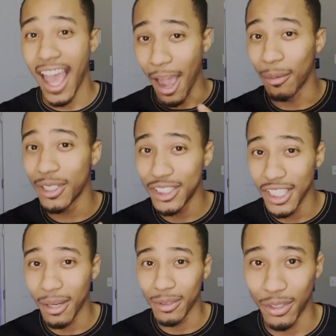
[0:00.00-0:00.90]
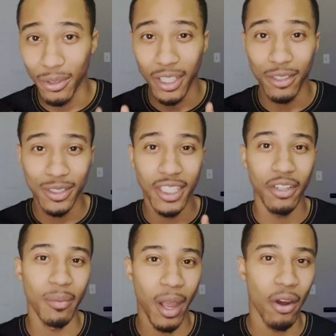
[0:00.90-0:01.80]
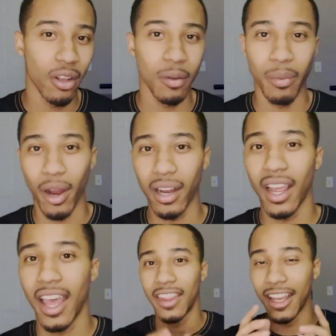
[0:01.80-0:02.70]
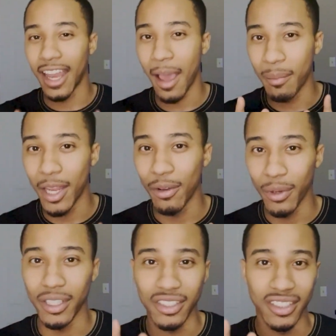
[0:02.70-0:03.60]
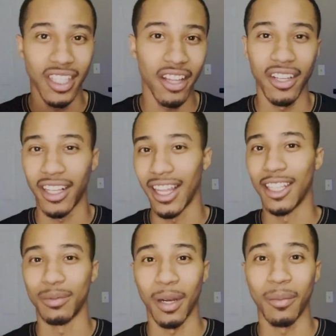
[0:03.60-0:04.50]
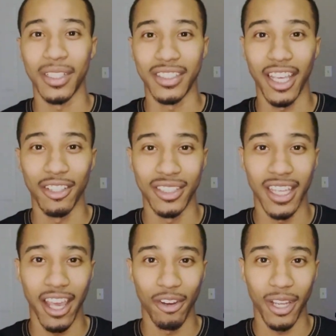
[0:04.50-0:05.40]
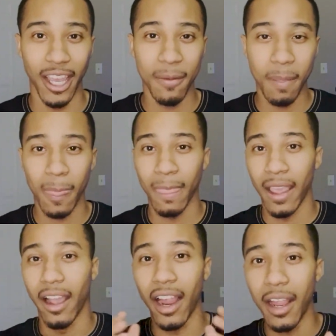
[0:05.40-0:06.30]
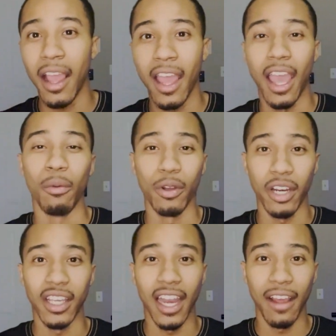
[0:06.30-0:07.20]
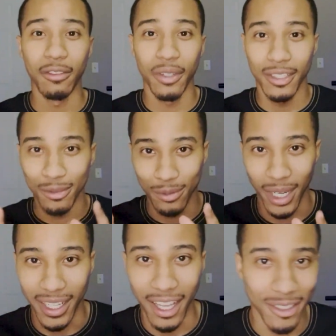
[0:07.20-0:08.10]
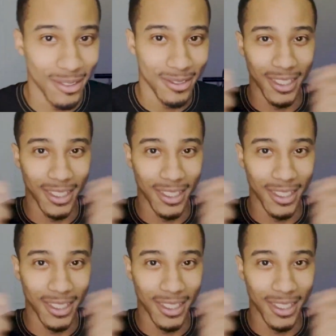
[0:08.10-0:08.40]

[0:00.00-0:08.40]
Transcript: I'm going to share with you a little secret about Orland Park that not many realtors tell their clients, but I'm going to tell you today, okay? All right, and we're going to get after it right now.